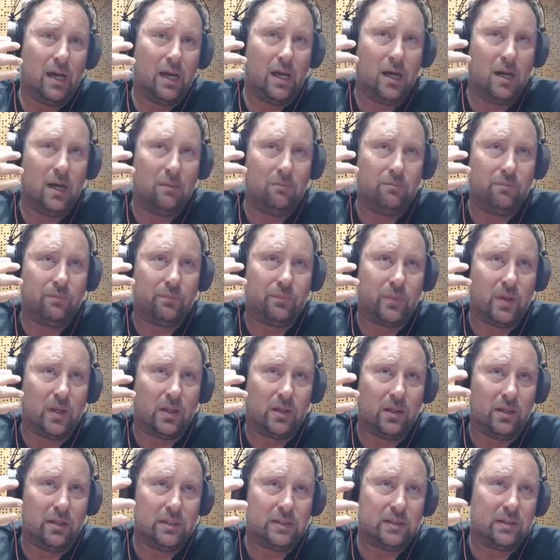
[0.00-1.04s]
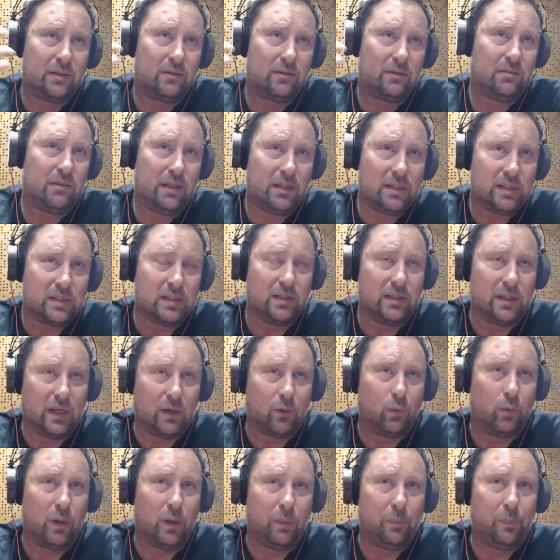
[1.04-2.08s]
at least a decent
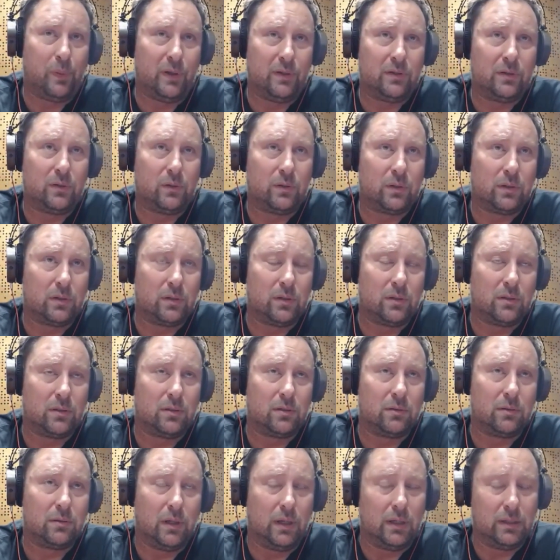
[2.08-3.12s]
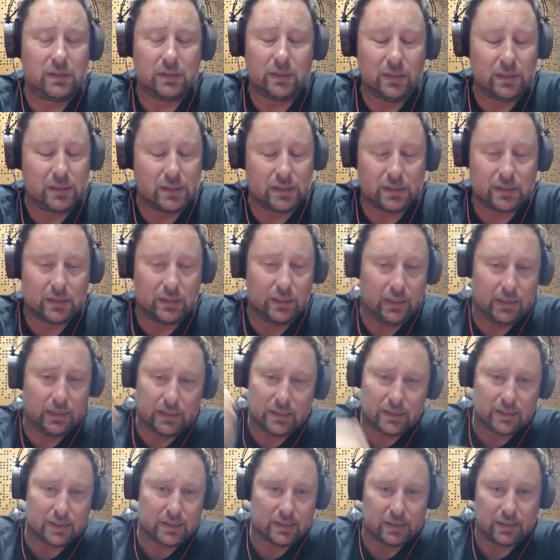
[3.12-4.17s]
equipment, it's
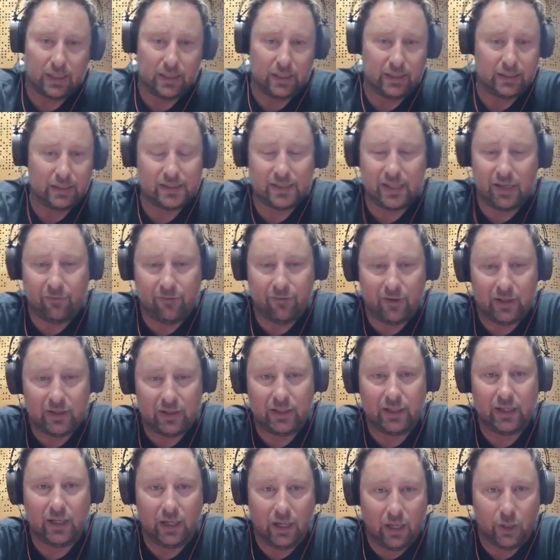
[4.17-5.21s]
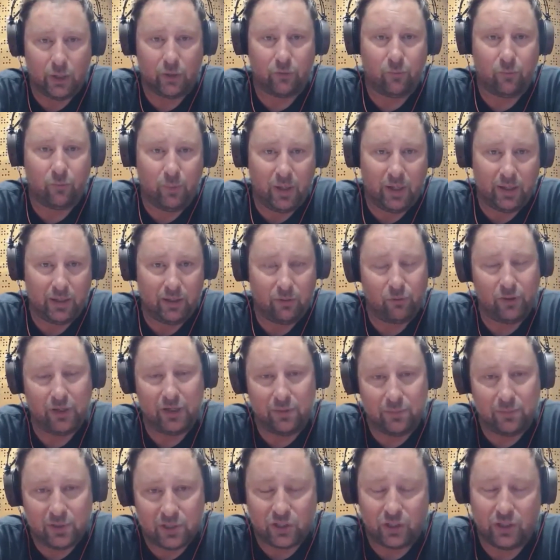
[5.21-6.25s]
definitely a lot of money. Reader
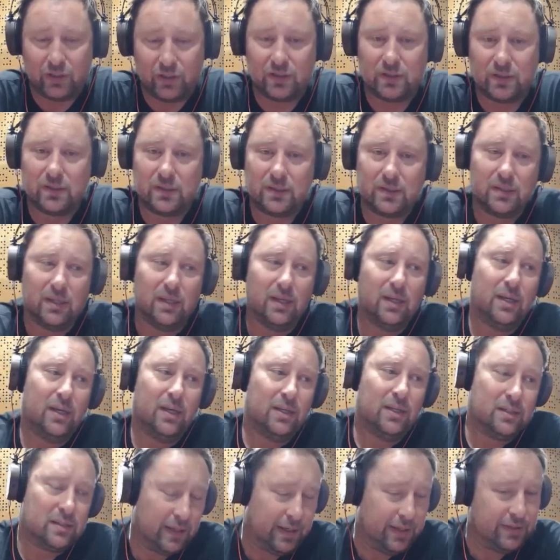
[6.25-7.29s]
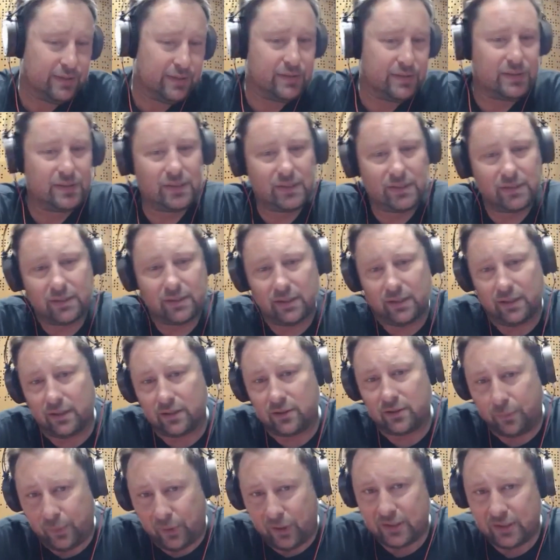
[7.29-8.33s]
machines, synths,
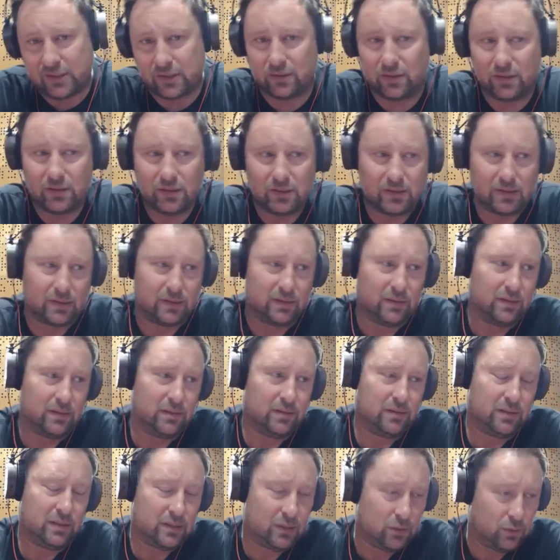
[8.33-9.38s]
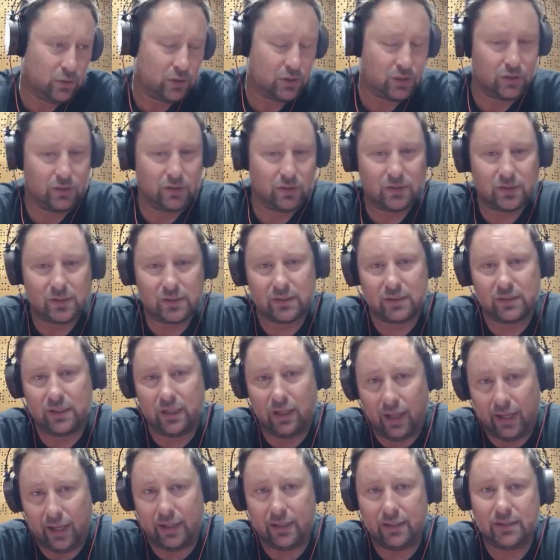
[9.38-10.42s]
compressors, distortions,
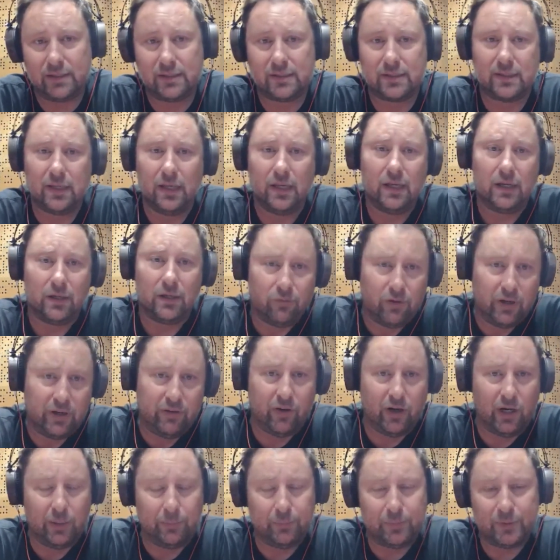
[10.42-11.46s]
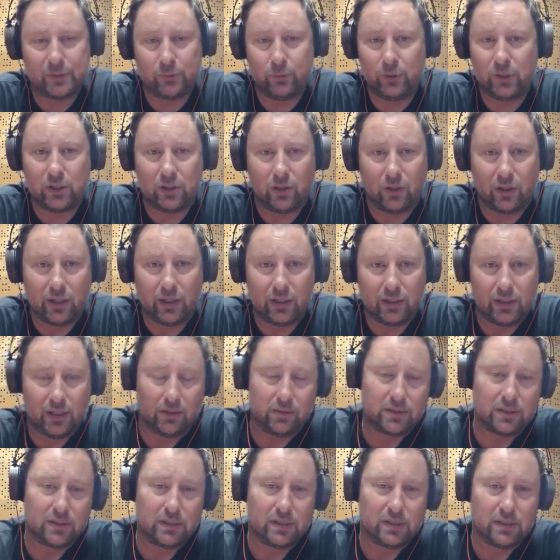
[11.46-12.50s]
delays, reverbs, we're talking
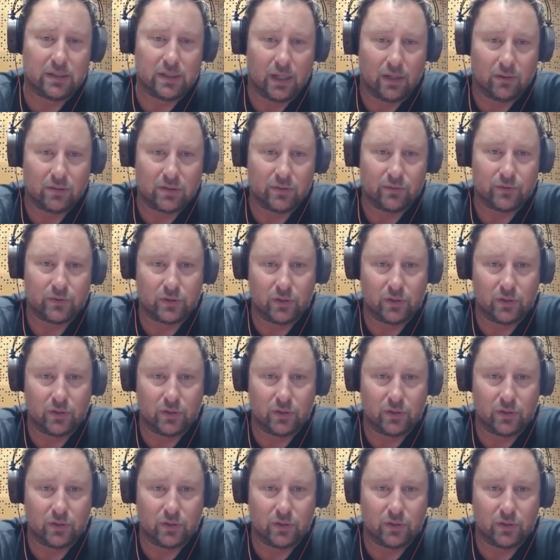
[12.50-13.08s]
thousands and thousands of